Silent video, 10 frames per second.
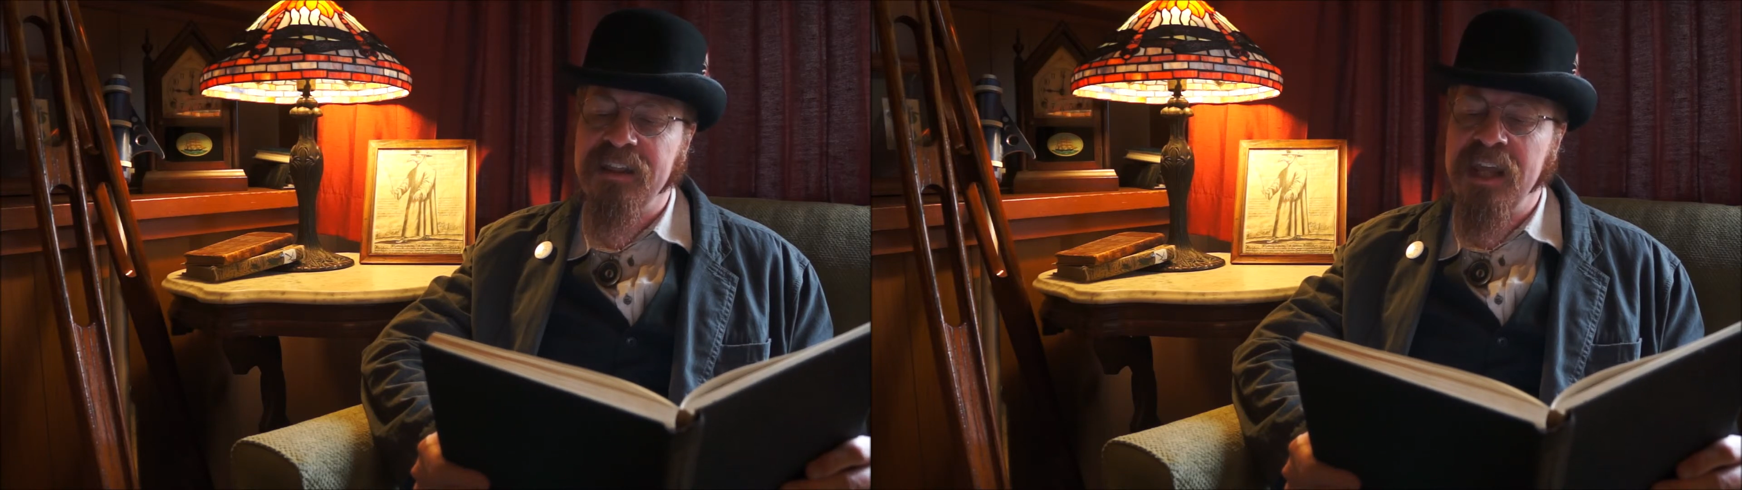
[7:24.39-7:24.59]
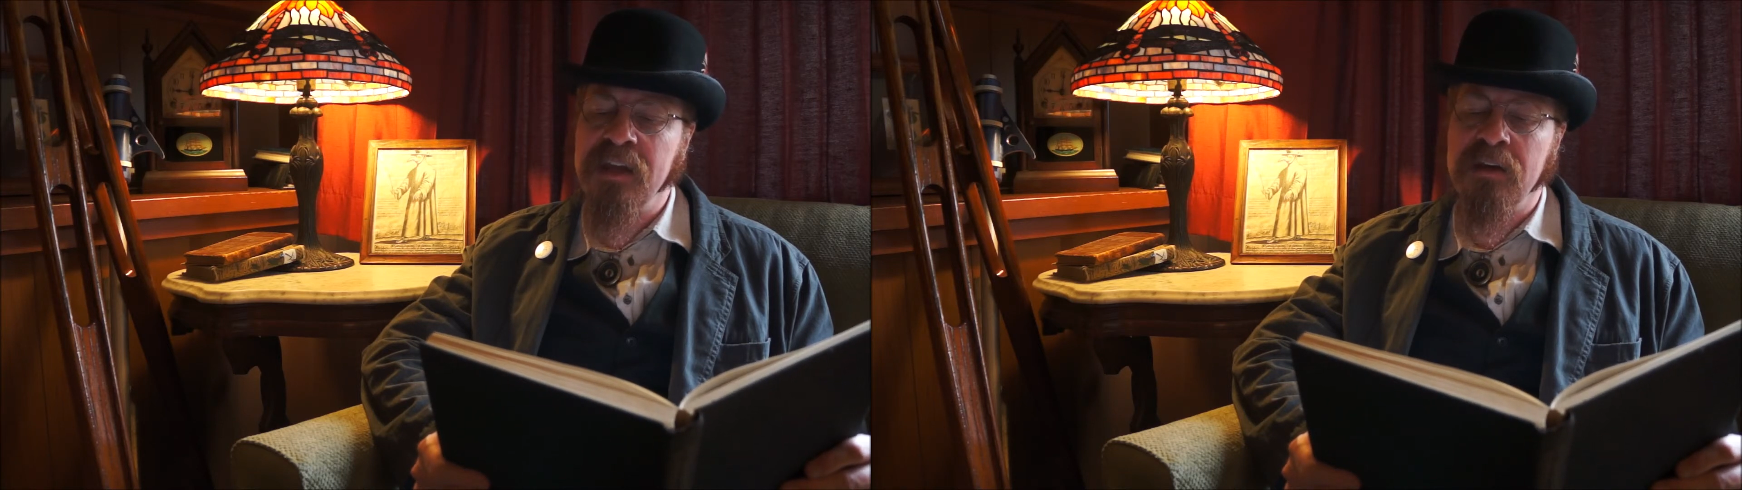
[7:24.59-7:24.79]

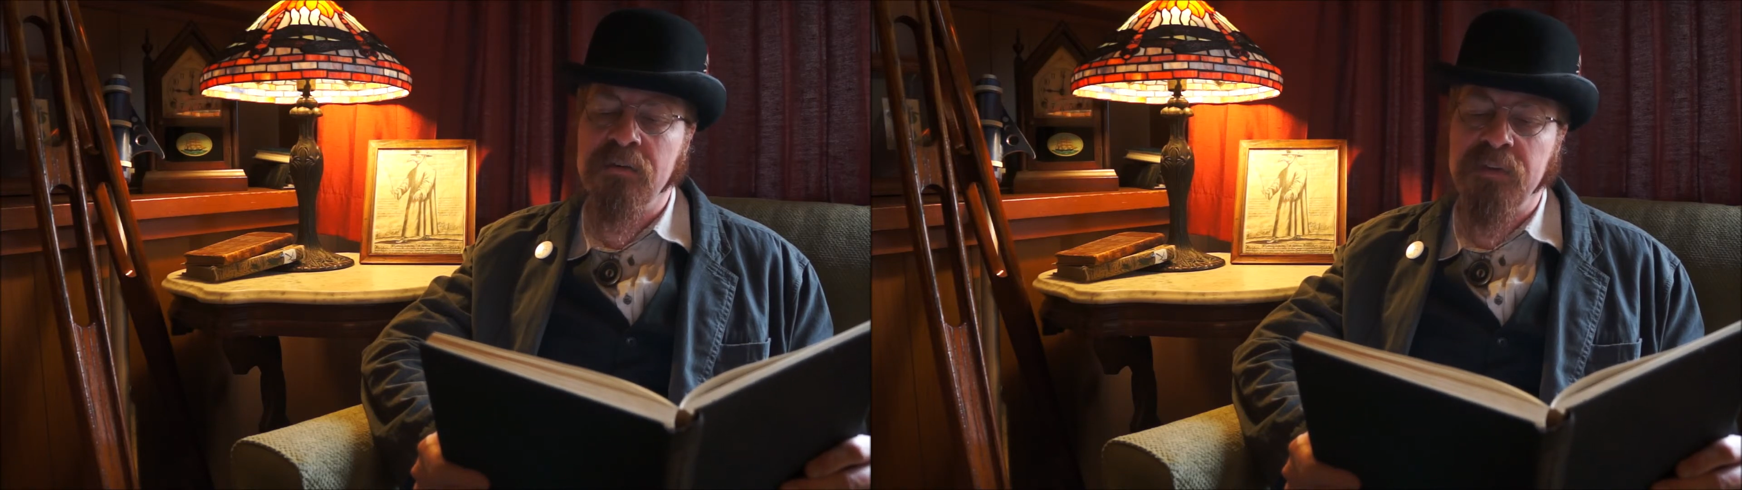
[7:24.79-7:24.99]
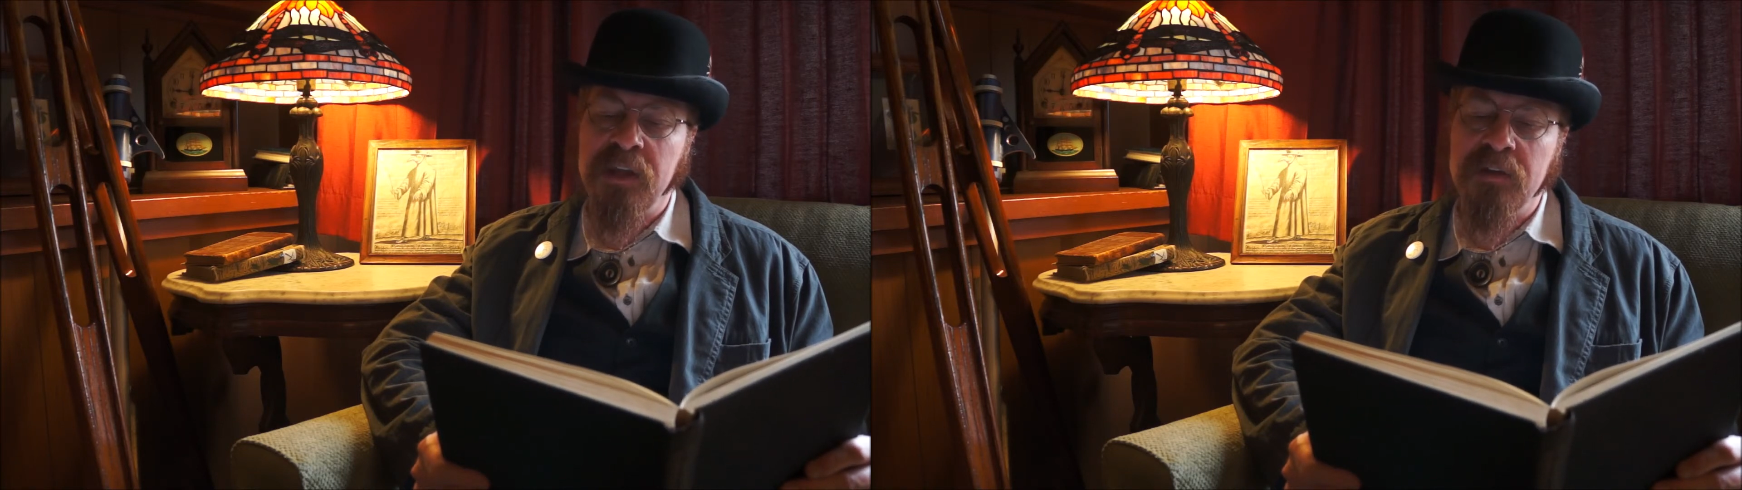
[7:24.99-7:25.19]
thing
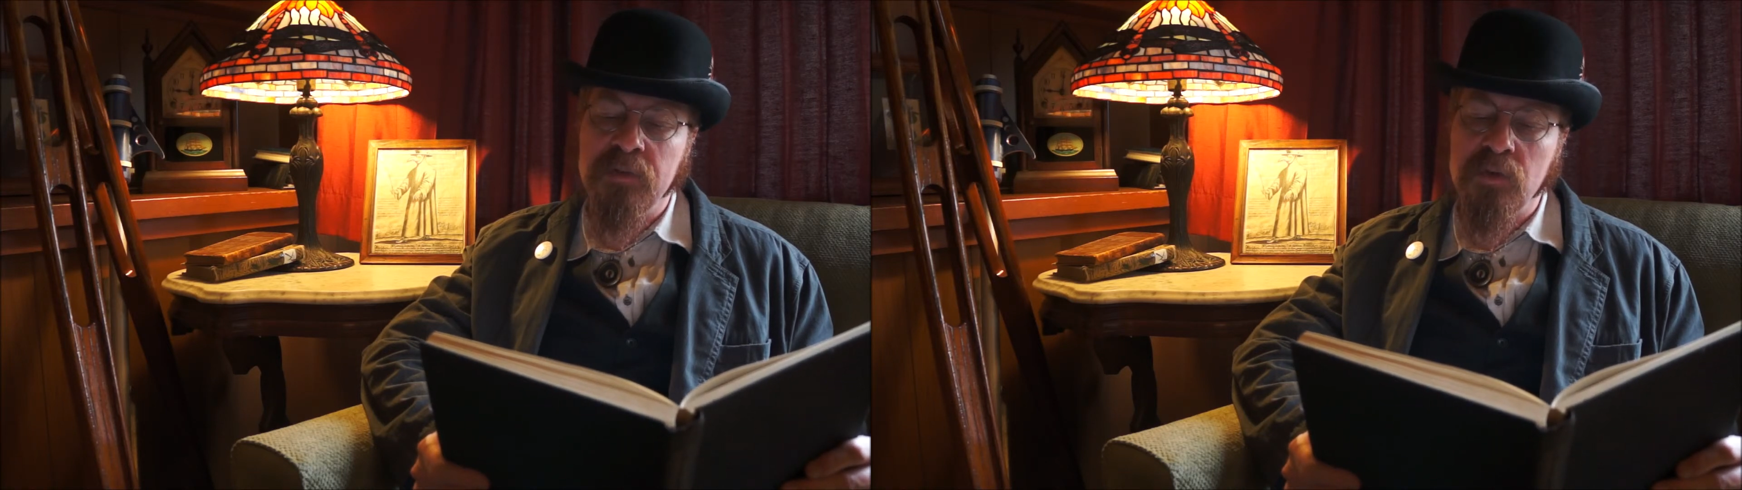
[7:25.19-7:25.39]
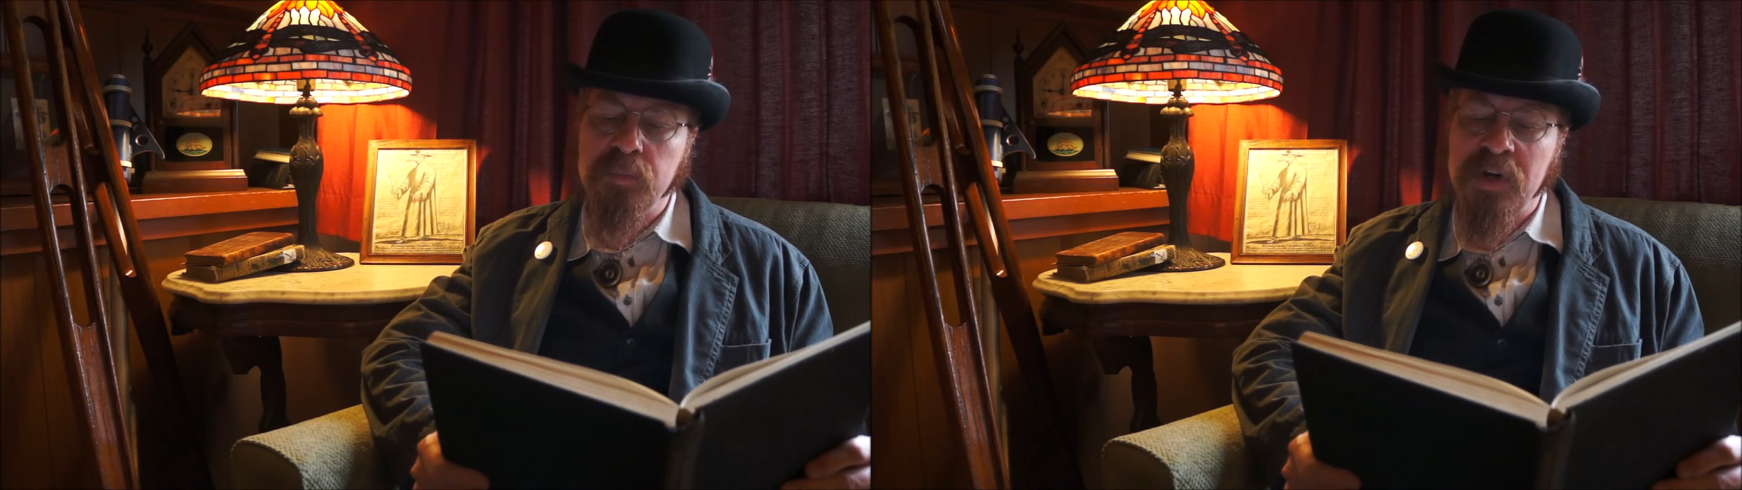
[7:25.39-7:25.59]
of
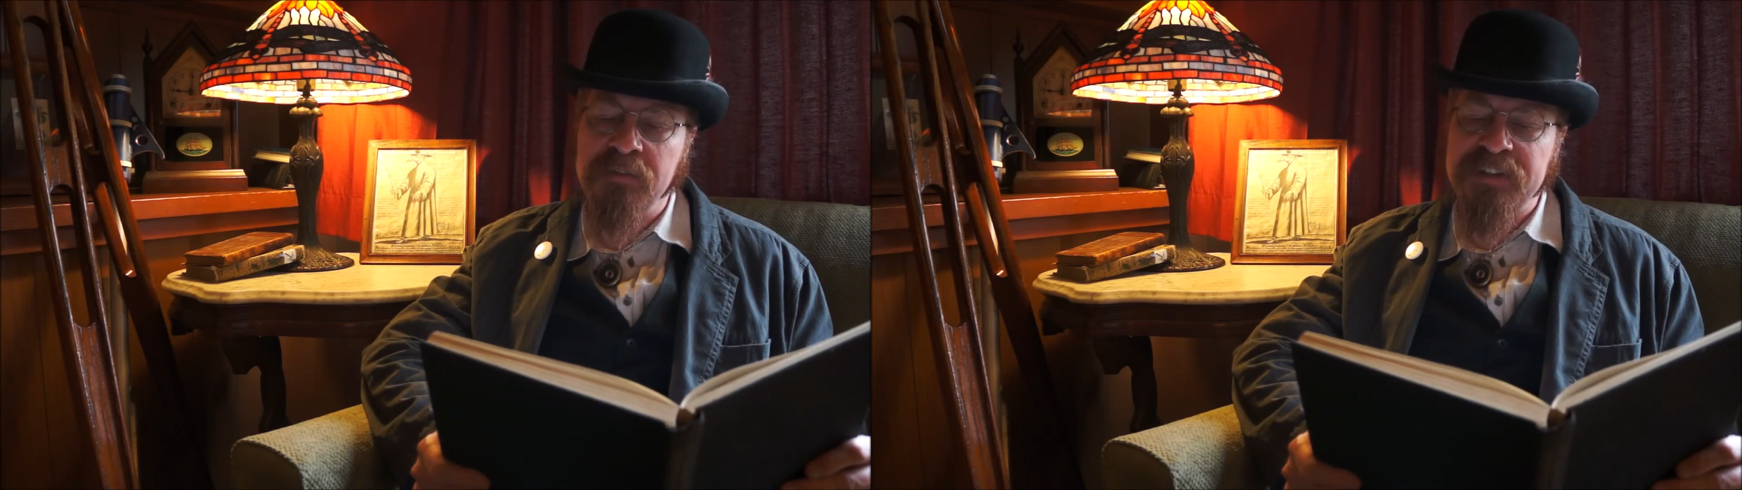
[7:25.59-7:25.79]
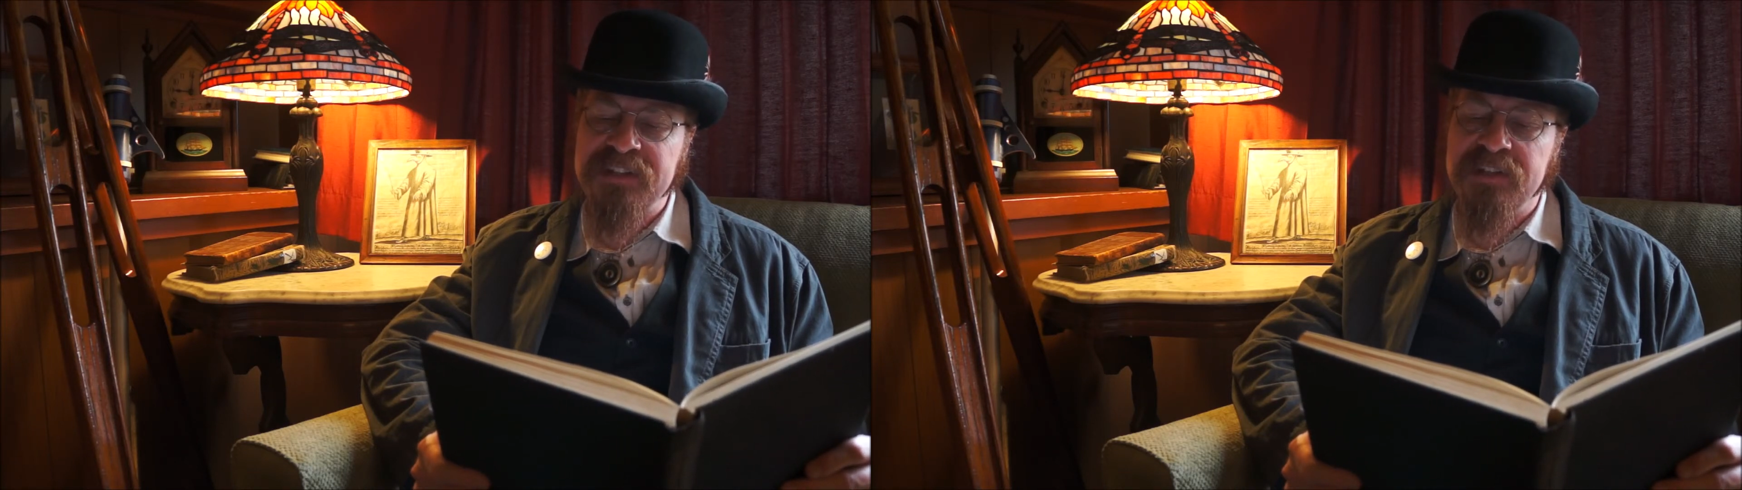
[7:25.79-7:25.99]
evil,
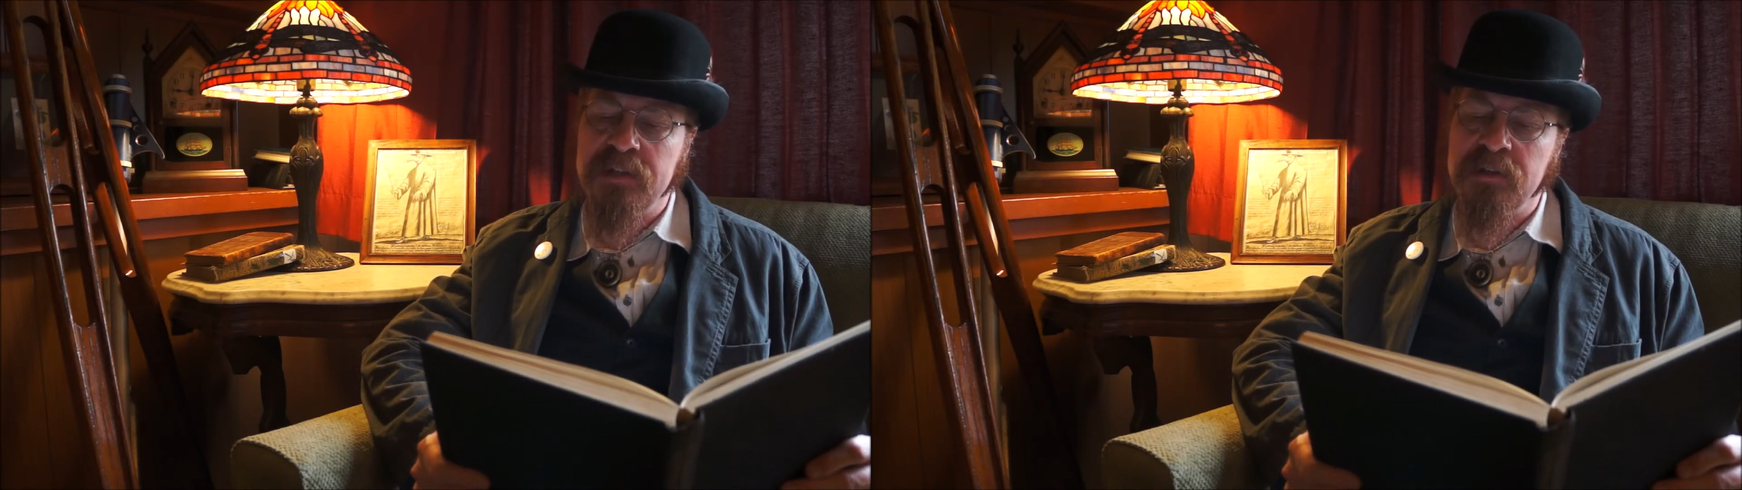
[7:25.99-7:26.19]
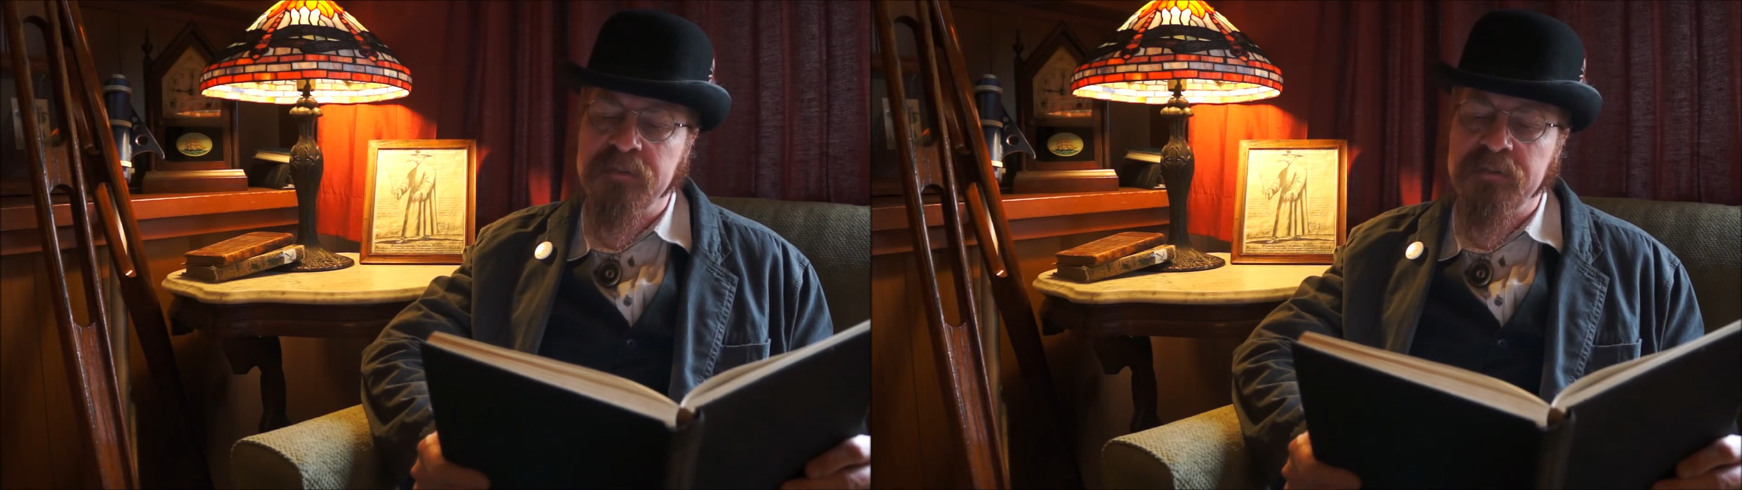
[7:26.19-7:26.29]
prophet still,